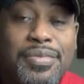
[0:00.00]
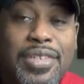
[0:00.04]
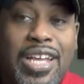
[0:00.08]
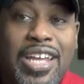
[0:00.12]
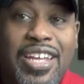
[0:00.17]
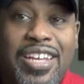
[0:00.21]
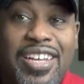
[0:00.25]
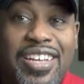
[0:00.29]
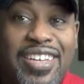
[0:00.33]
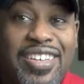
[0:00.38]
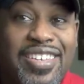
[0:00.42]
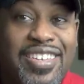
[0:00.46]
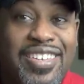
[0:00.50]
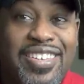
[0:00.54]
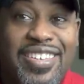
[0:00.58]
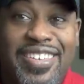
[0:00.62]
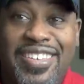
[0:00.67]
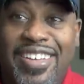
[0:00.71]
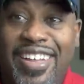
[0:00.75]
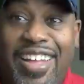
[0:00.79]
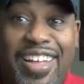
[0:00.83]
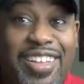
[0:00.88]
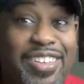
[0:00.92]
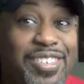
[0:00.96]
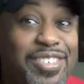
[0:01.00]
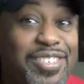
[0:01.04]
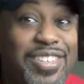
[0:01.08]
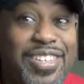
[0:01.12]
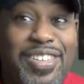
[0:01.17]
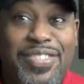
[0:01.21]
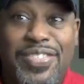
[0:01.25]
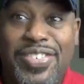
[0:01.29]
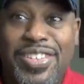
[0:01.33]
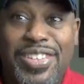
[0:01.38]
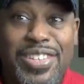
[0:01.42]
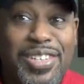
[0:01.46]
I don't
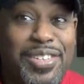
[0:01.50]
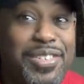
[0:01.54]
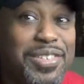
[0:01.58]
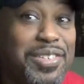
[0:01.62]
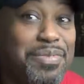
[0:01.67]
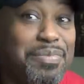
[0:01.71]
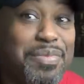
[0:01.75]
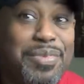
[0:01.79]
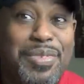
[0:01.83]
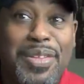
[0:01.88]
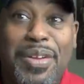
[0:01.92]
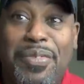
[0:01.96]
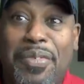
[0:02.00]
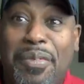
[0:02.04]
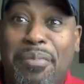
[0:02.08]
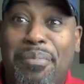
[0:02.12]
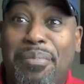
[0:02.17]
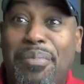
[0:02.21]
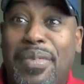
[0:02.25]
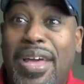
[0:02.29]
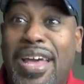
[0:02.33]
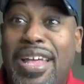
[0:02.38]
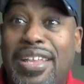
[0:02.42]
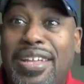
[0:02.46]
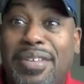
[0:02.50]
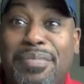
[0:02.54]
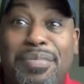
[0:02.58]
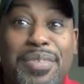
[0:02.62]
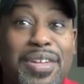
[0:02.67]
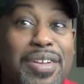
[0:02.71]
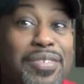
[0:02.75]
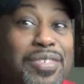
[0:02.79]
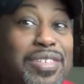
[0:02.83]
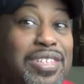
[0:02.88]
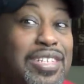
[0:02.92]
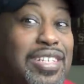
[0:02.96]
even know this. Never met him.
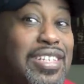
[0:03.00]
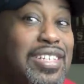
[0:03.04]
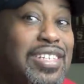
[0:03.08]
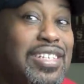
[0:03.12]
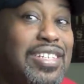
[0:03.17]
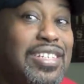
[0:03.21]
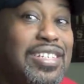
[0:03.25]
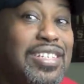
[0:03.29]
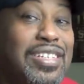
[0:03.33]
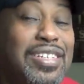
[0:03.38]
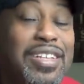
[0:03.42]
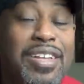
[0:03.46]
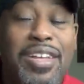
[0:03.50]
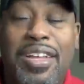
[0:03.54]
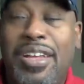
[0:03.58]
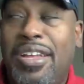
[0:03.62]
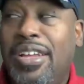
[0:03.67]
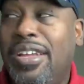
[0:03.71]
Never did anything.